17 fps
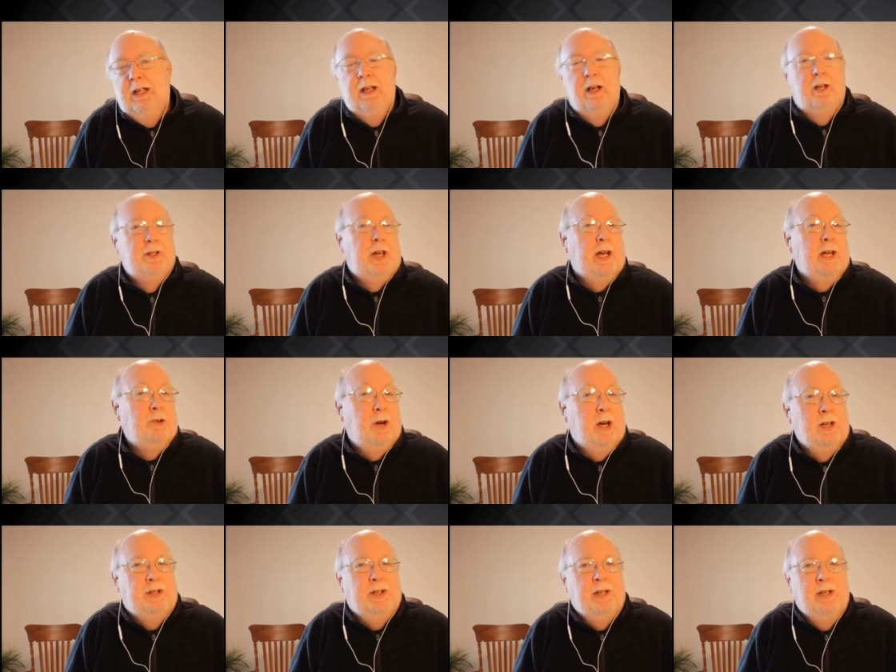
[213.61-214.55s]
Nils
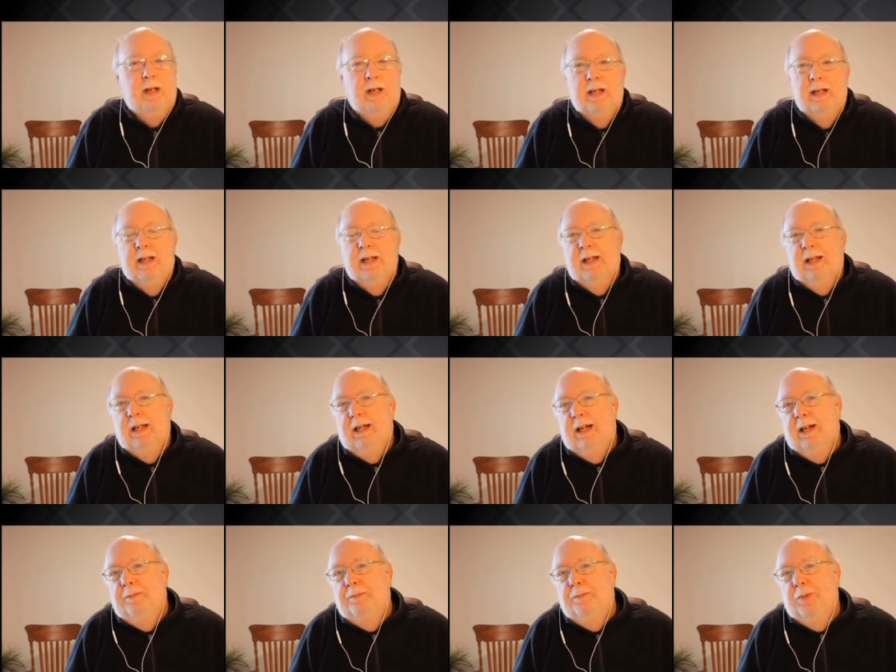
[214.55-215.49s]
Andreasen,
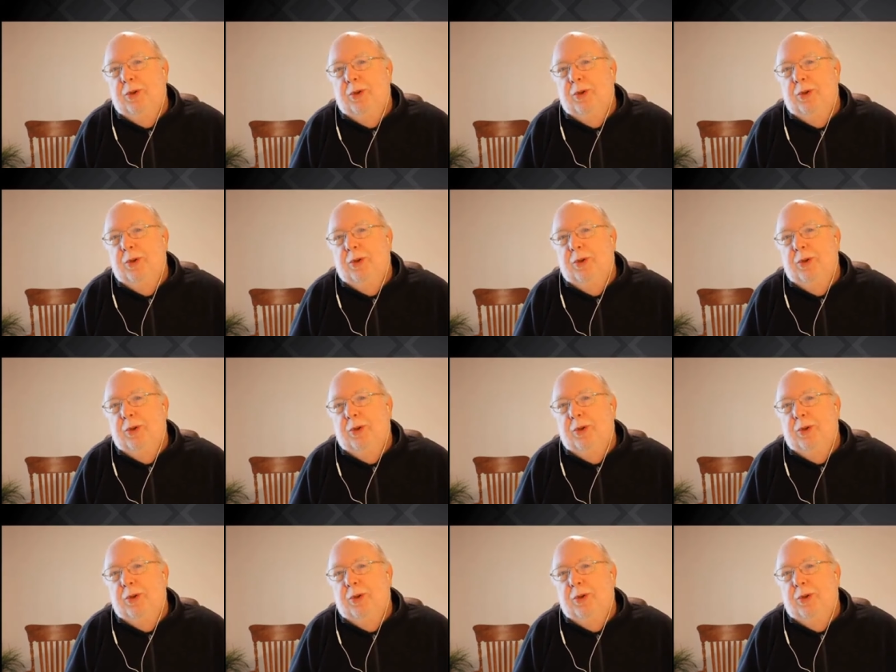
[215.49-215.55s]
um,